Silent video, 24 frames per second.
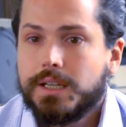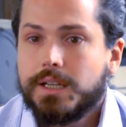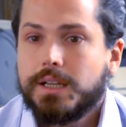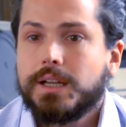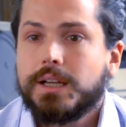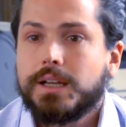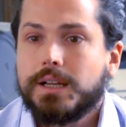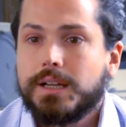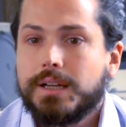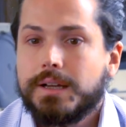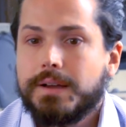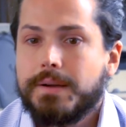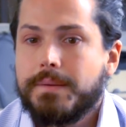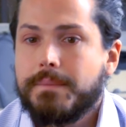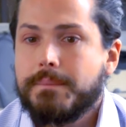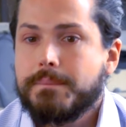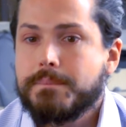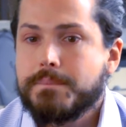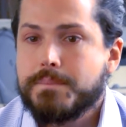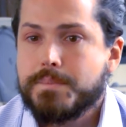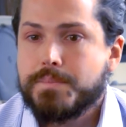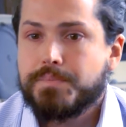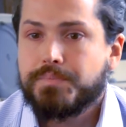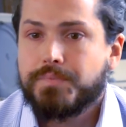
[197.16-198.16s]

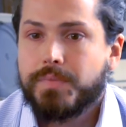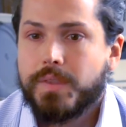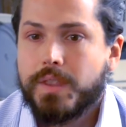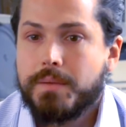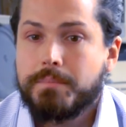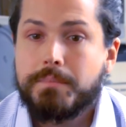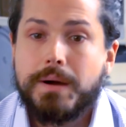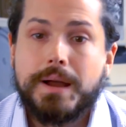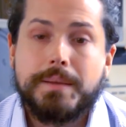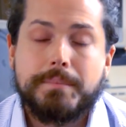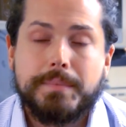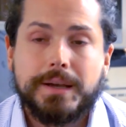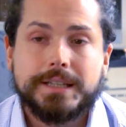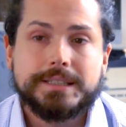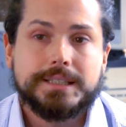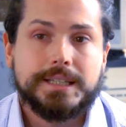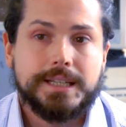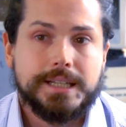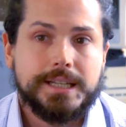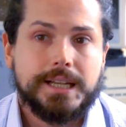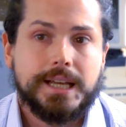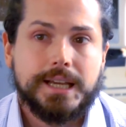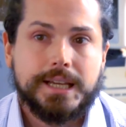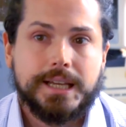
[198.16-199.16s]
um, by
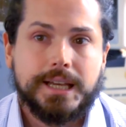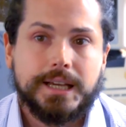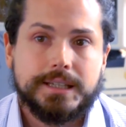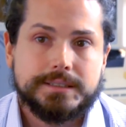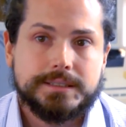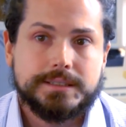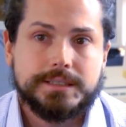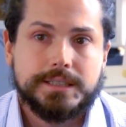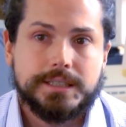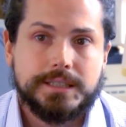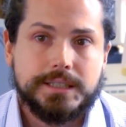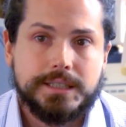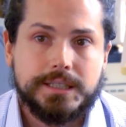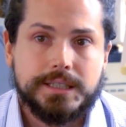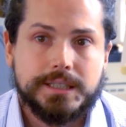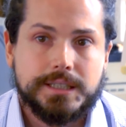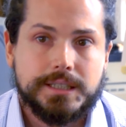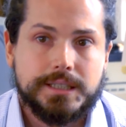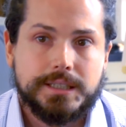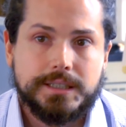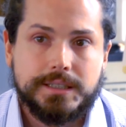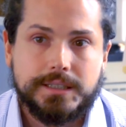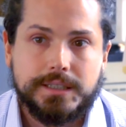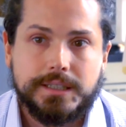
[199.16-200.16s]
Madeleine Lancaster
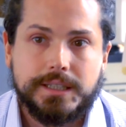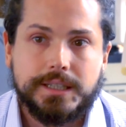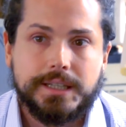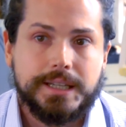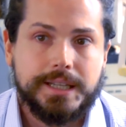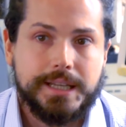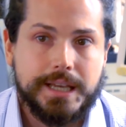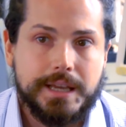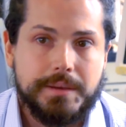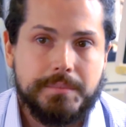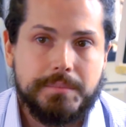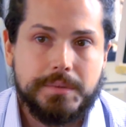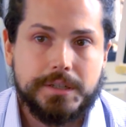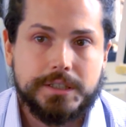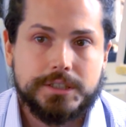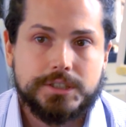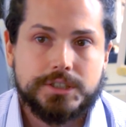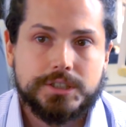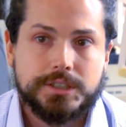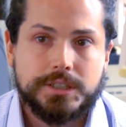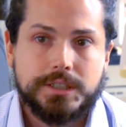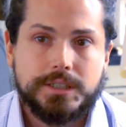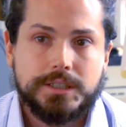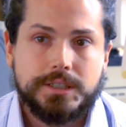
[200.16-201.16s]
here, here in Cambridge.
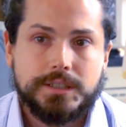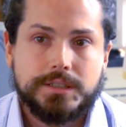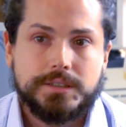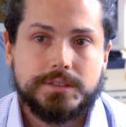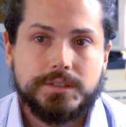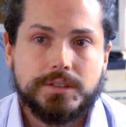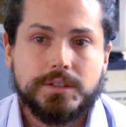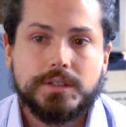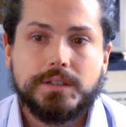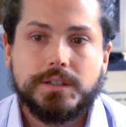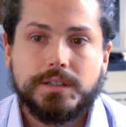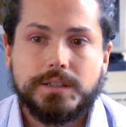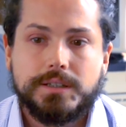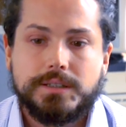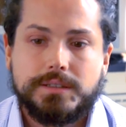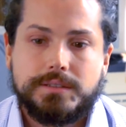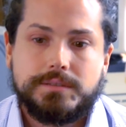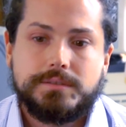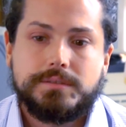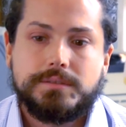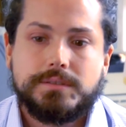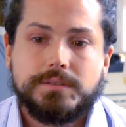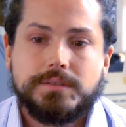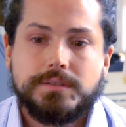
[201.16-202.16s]
So
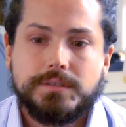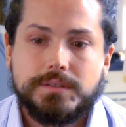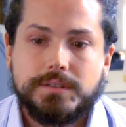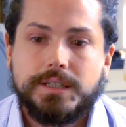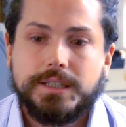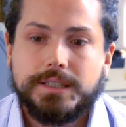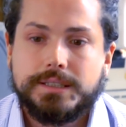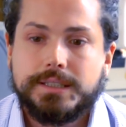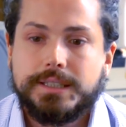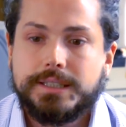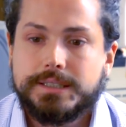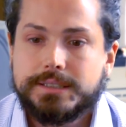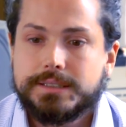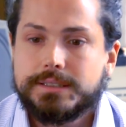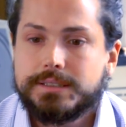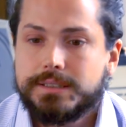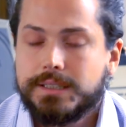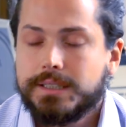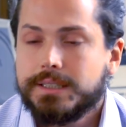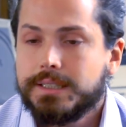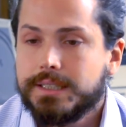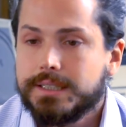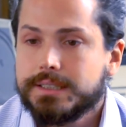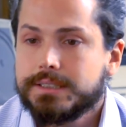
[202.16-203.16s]
in this,
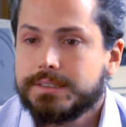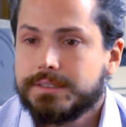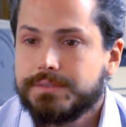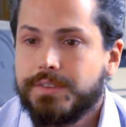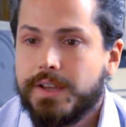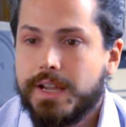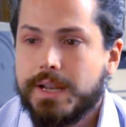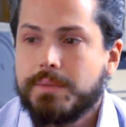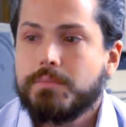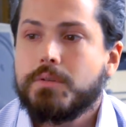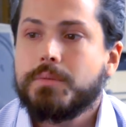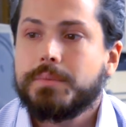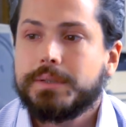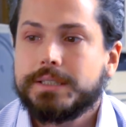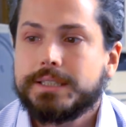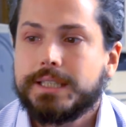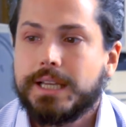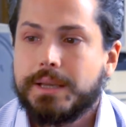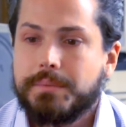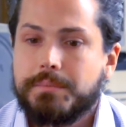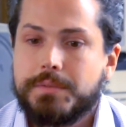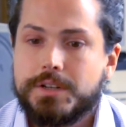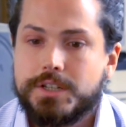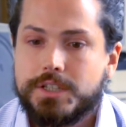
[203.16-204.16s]
in this very moment,
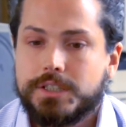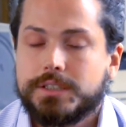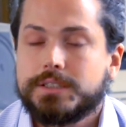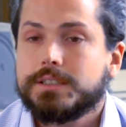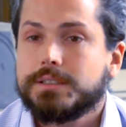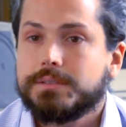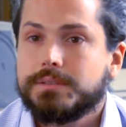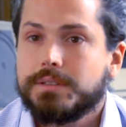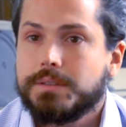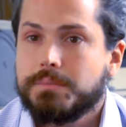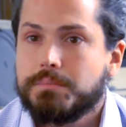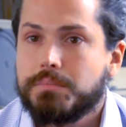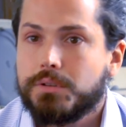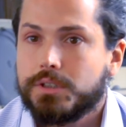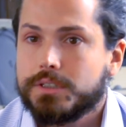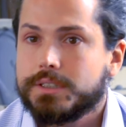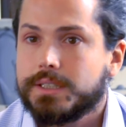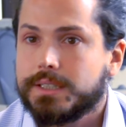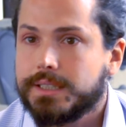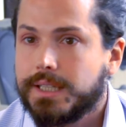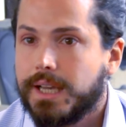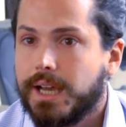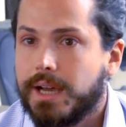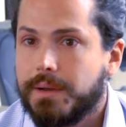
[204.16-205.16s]
Cambridge is an
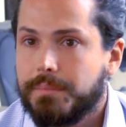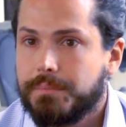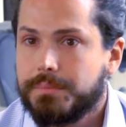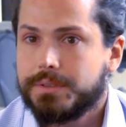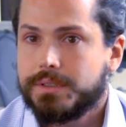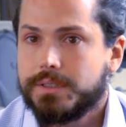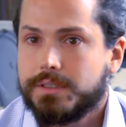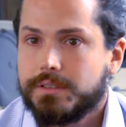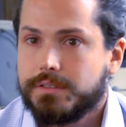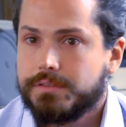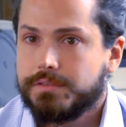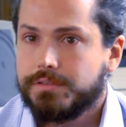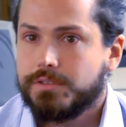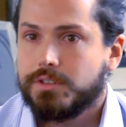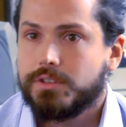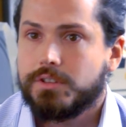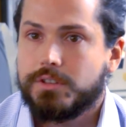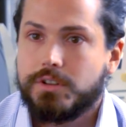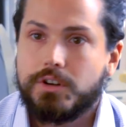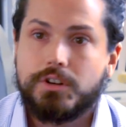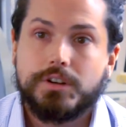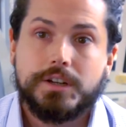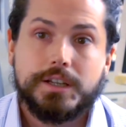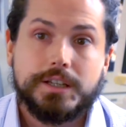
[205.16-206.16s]
important hub for
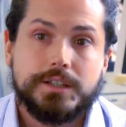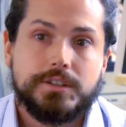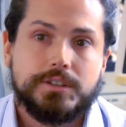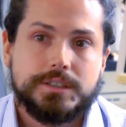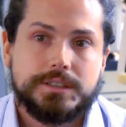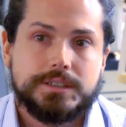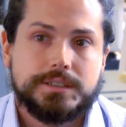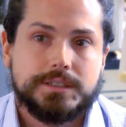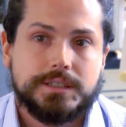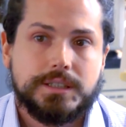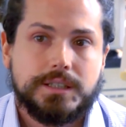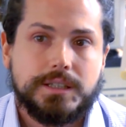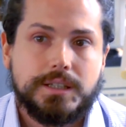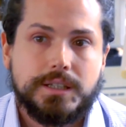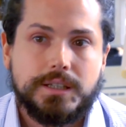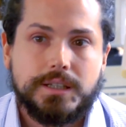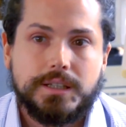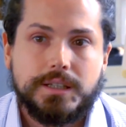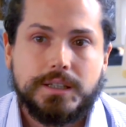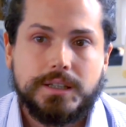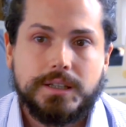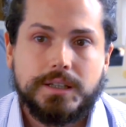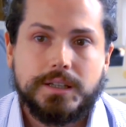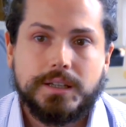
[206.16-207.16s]
organoid
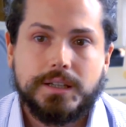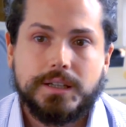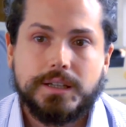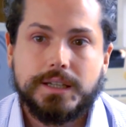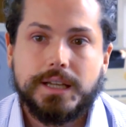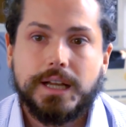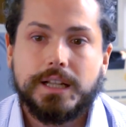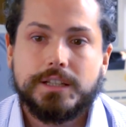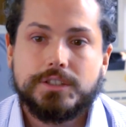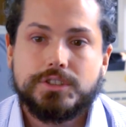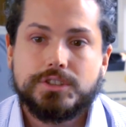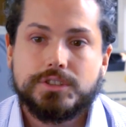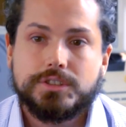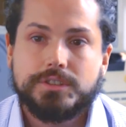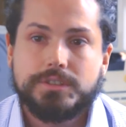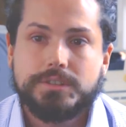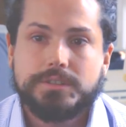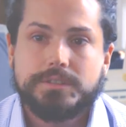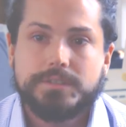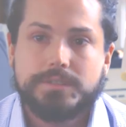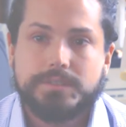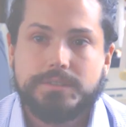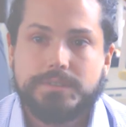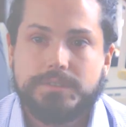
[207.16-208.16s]
uh,
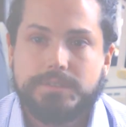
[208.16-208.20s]
cultures.